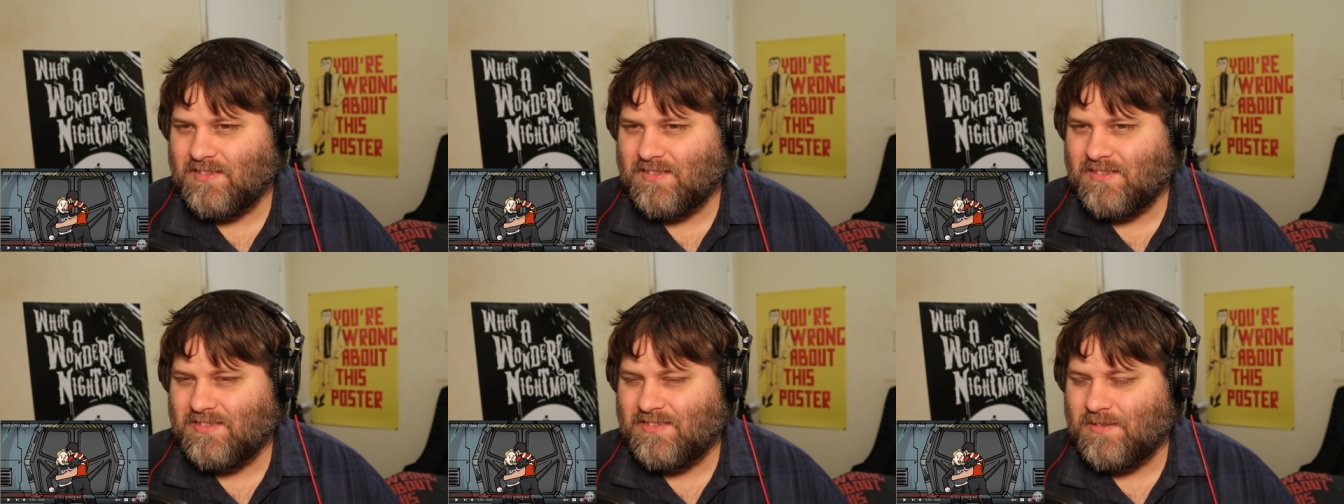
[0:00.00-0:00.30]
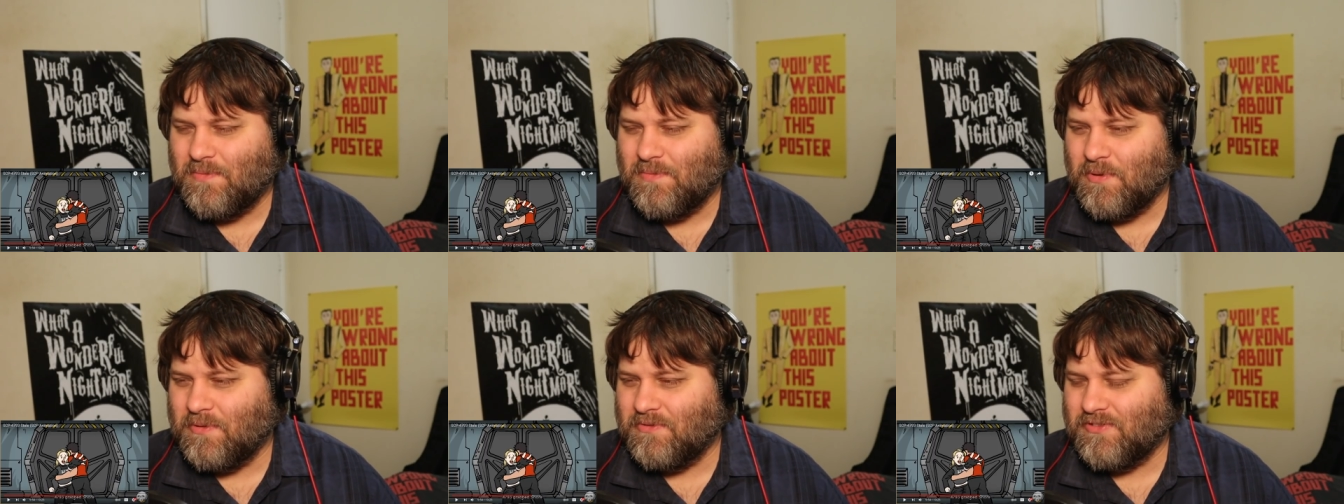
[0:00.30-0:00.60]

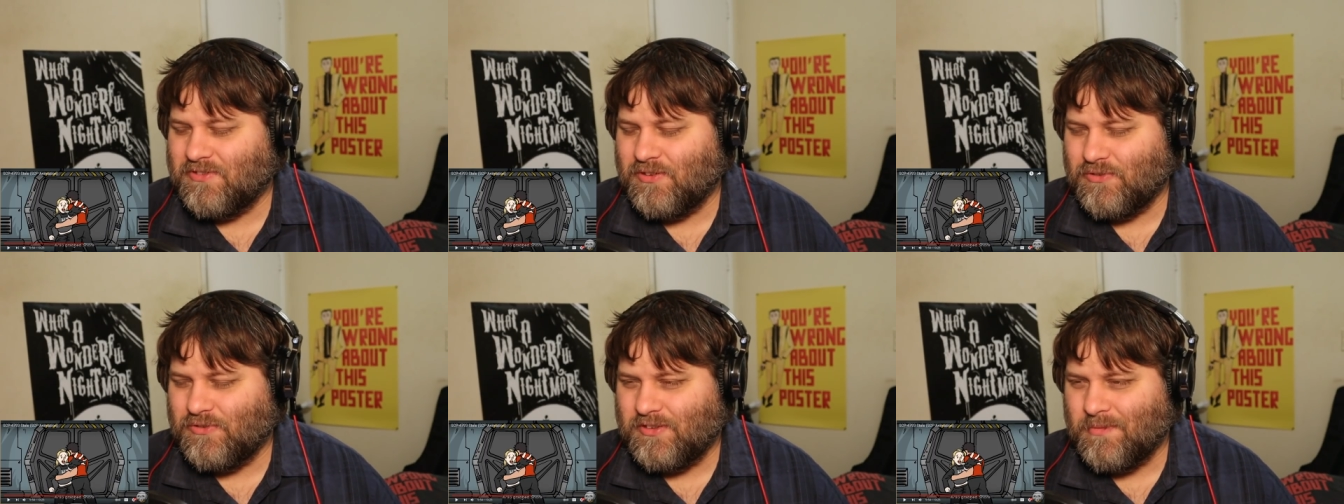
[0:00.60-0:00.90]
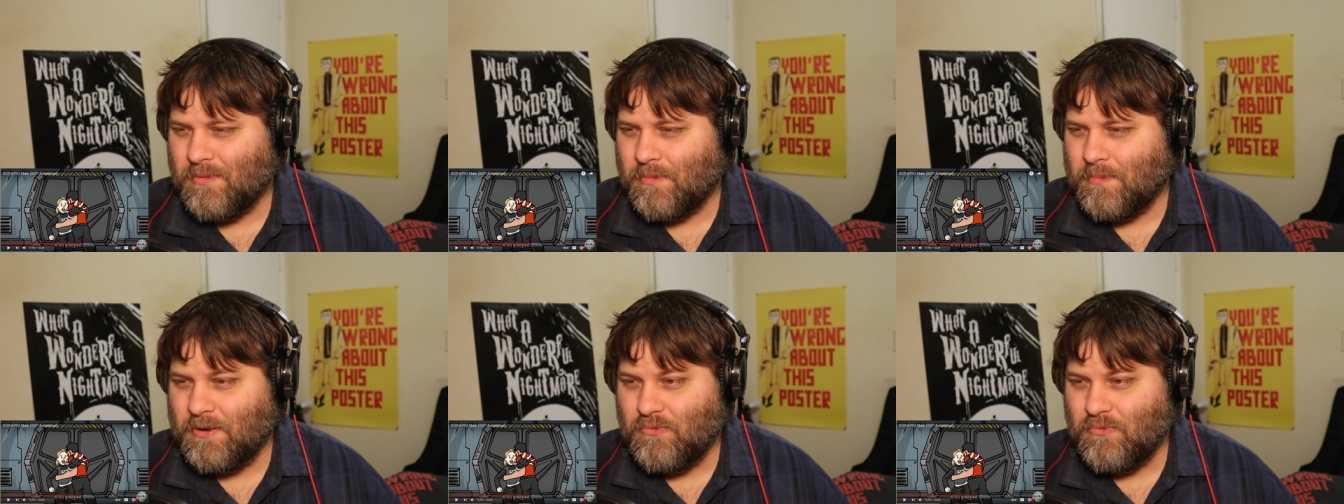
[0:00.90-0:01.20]
Zimmer, so
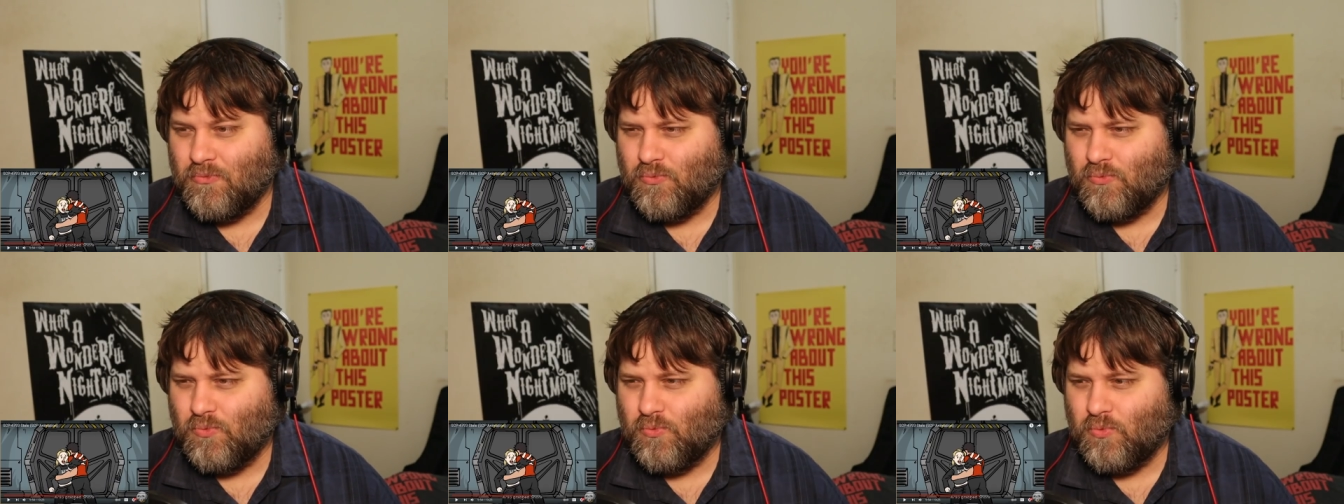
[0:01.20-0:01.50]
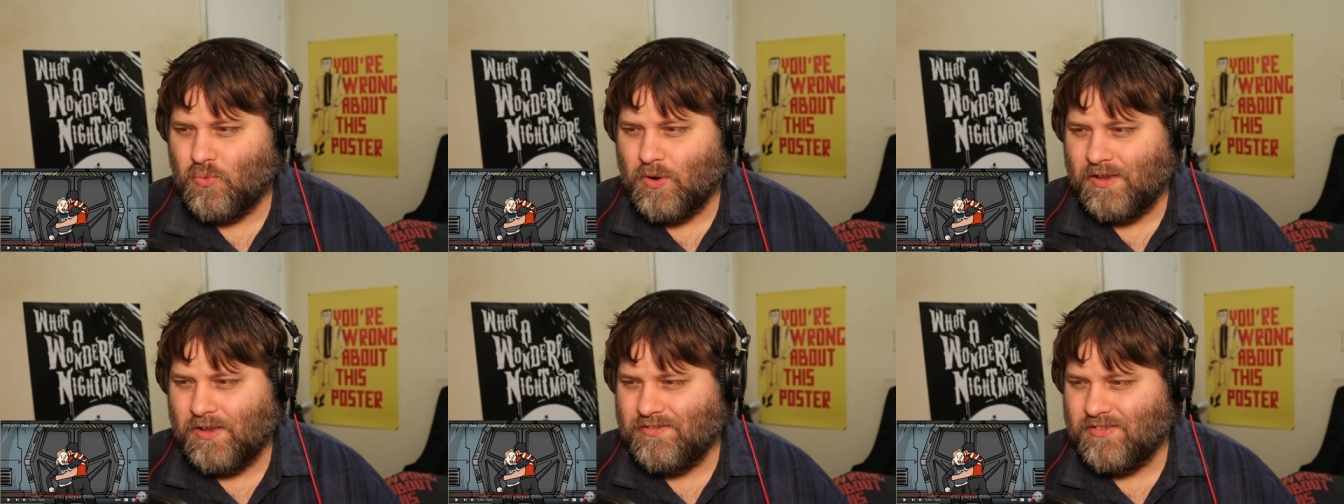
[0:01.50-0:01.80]
Zimmerman
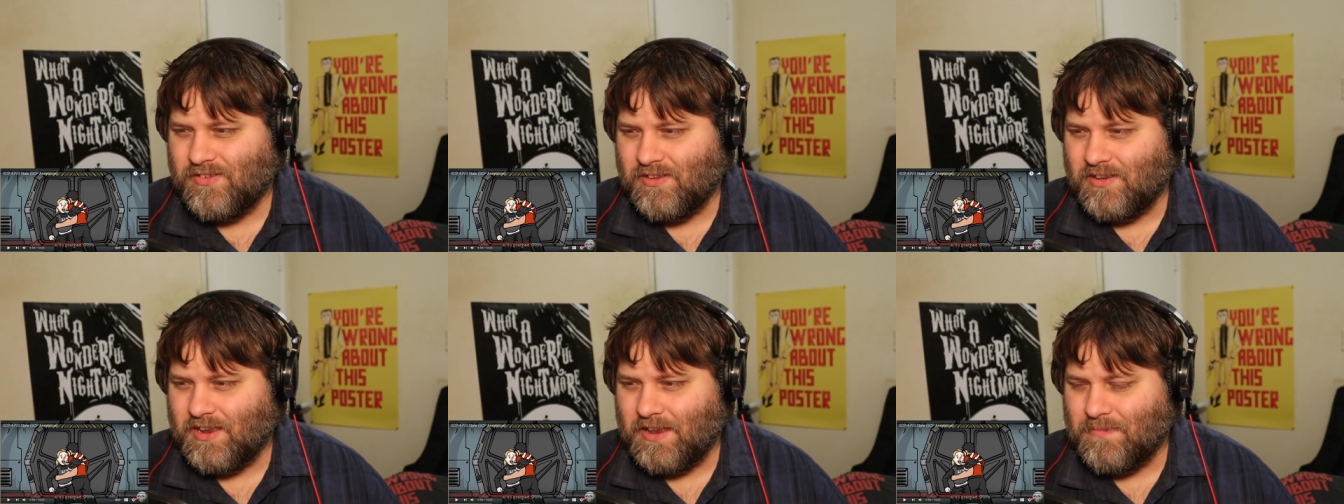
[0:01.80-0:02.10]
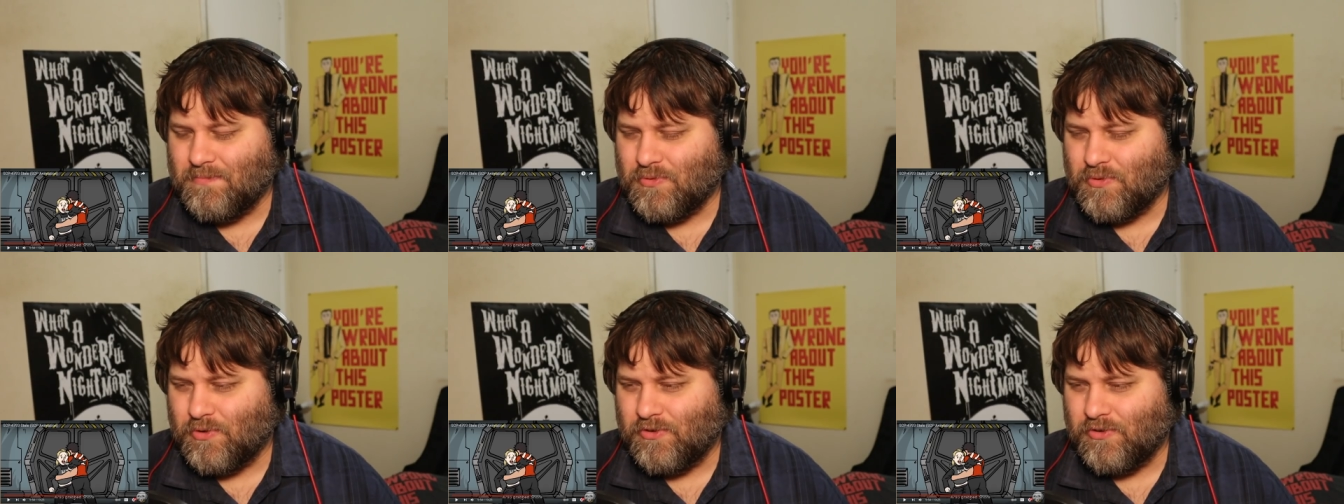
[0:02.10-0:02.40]
wasn't
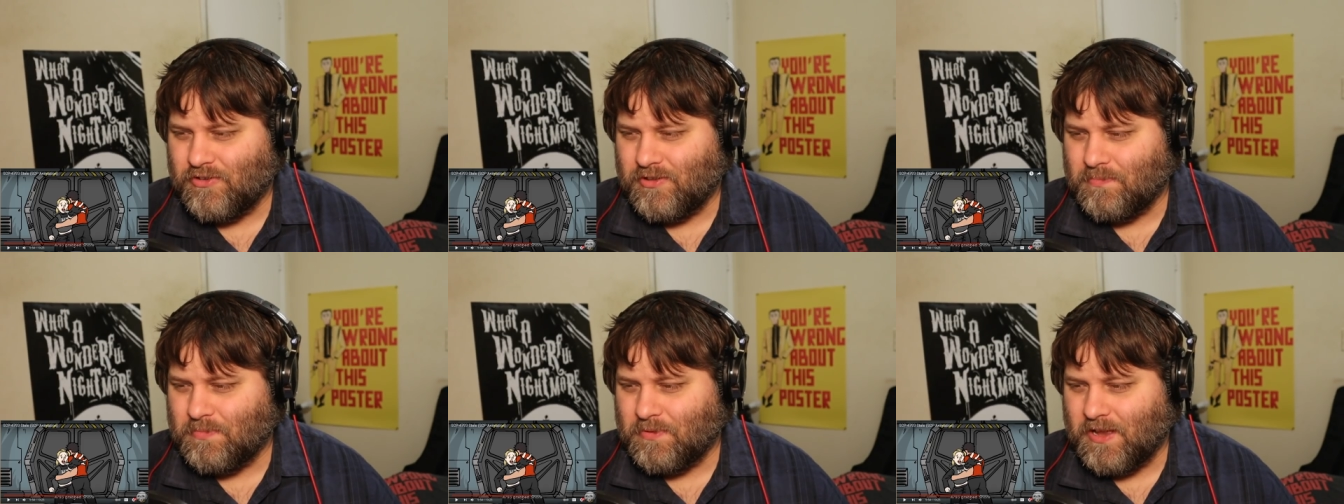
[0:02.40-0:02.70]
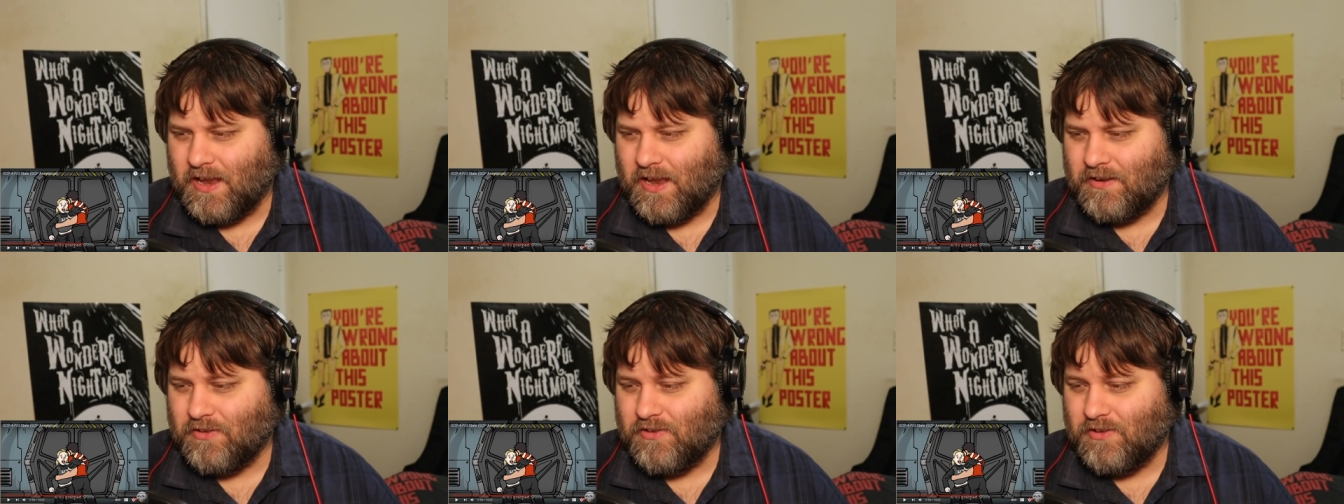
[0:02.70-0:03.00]
important to the
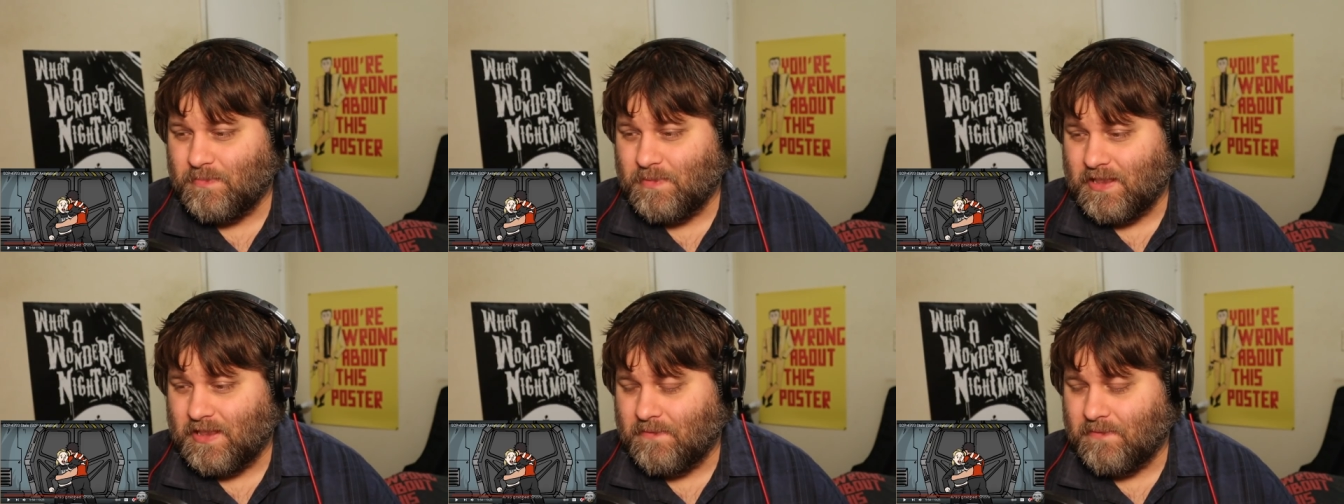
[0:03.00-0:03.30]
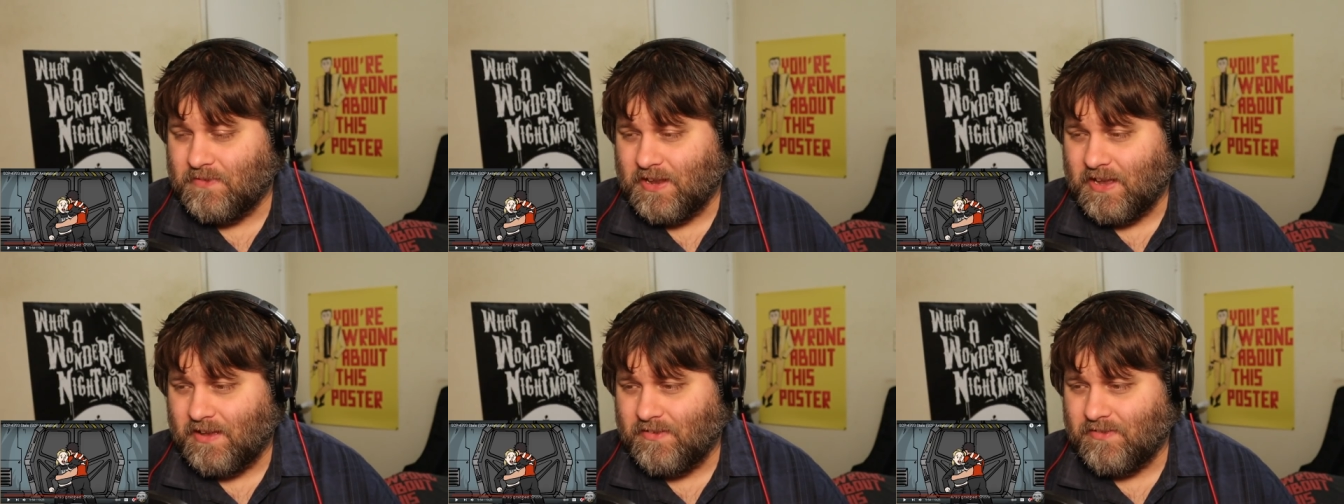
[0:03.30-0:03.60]
plot and could have been
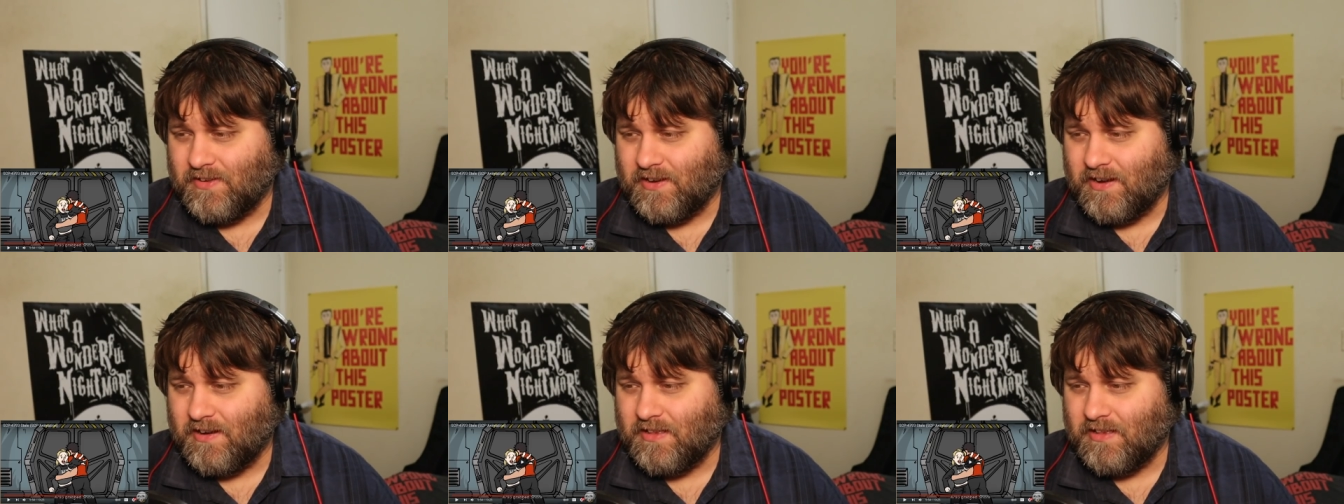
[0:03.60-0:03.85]
left out entirely.